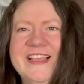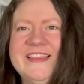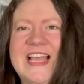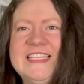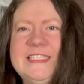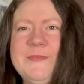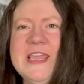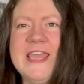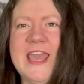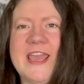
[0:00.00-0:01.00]
Let's
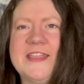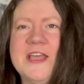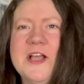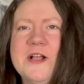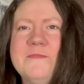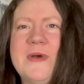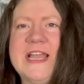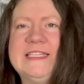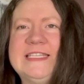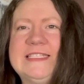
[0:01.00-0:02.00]
begin
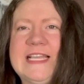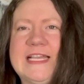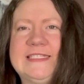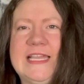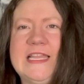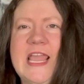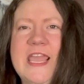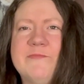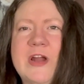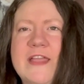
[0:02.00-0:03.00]
by discussing
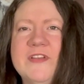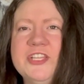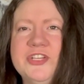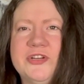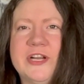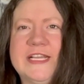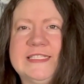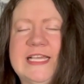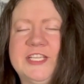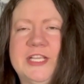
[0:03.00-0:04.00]
a private tutoring
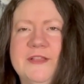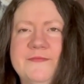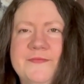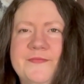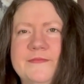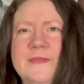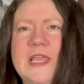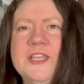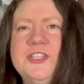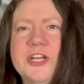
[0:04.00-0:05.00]
session.
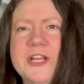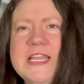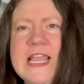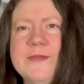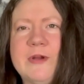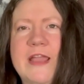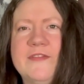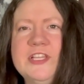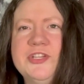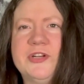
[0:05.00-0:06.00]
During a
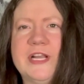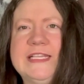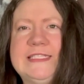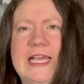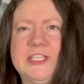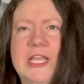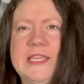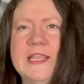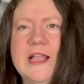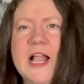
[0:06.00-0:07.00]
private tutoring
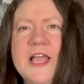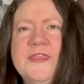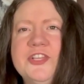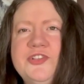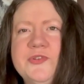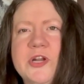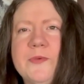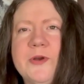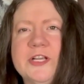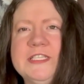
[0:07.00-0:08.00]
session, the tutor
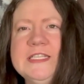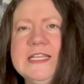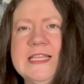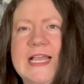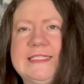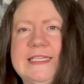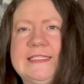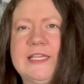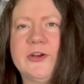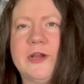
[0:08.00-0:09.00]
personalizes
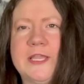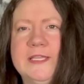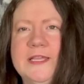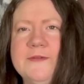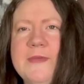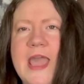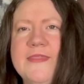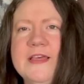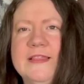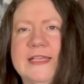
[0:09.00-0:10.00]
the curriculum
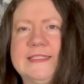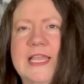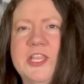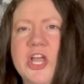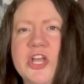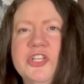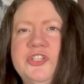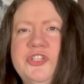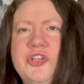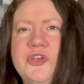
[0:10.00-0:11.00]
and the lesson
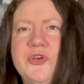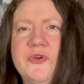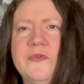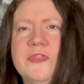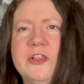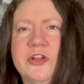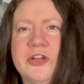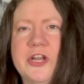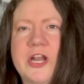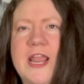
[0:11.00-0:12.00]
to the
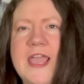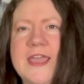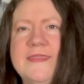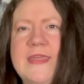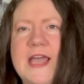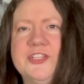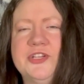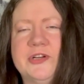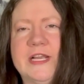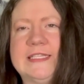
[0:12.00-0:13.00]
learner in that
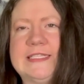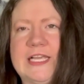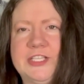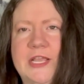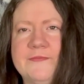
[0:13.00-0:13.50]
tutoring session.